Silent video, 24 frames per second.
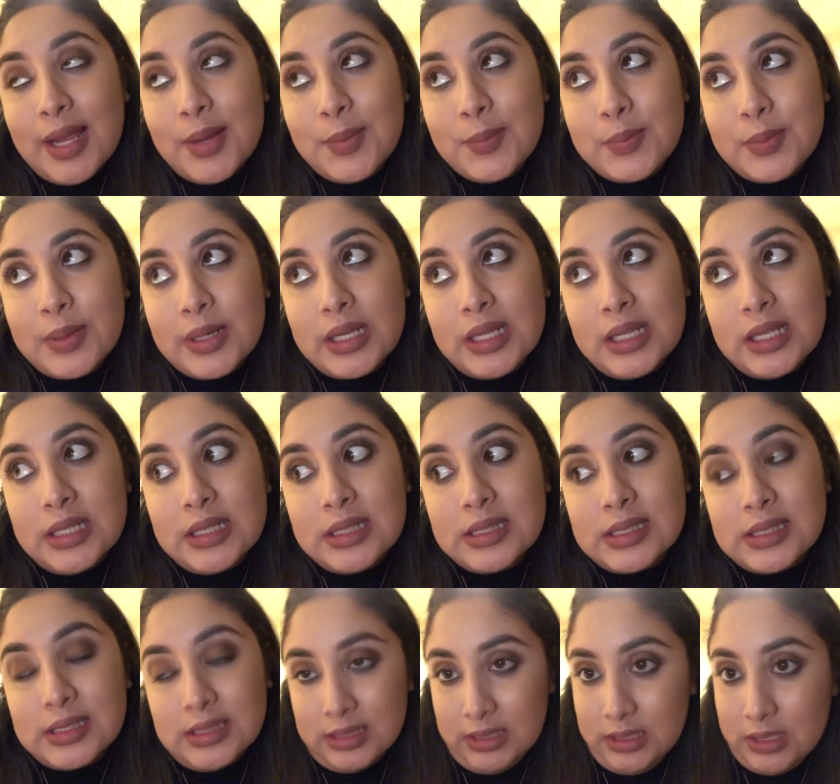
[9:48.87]
I
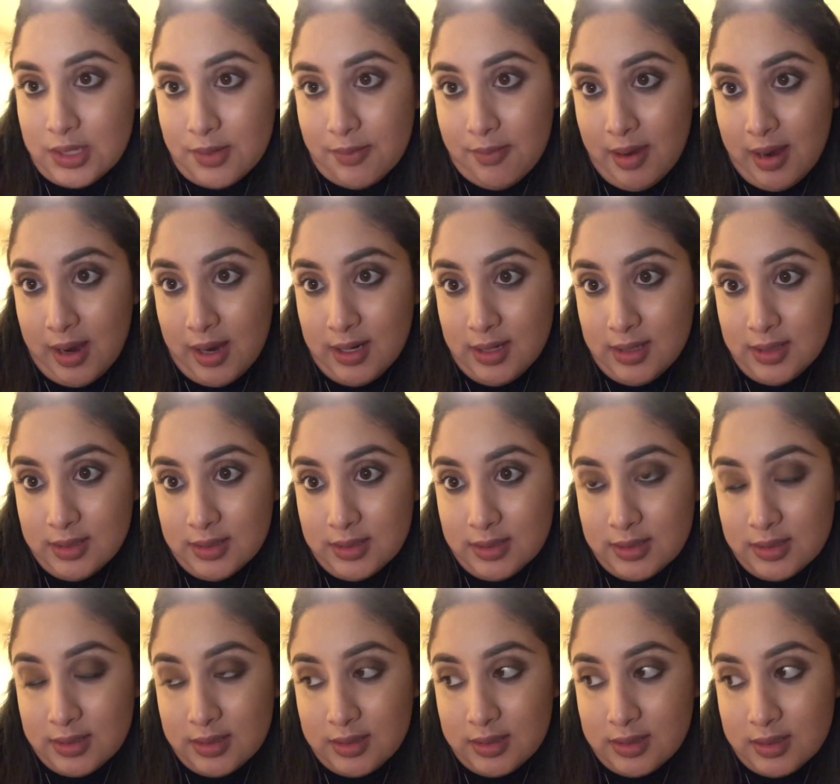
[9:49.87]
went to TJ
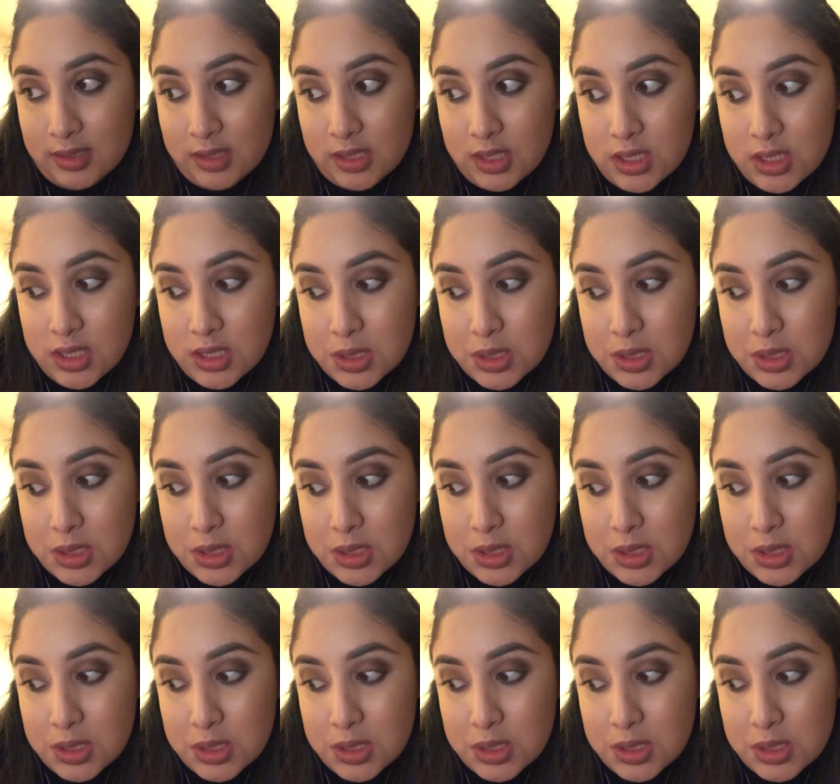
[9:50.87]
Maxx